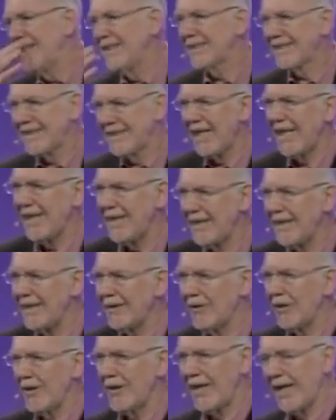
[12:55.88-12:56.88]
stay
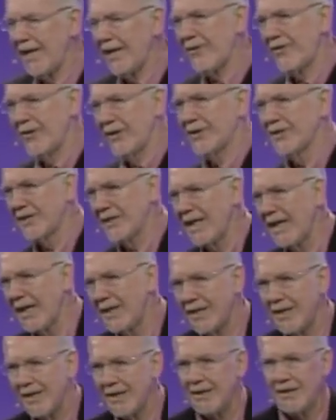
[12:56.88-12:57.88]
here on earth and stay
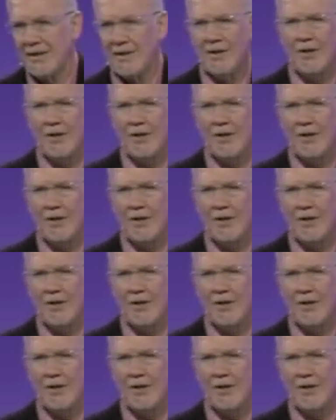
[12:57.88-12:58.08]
here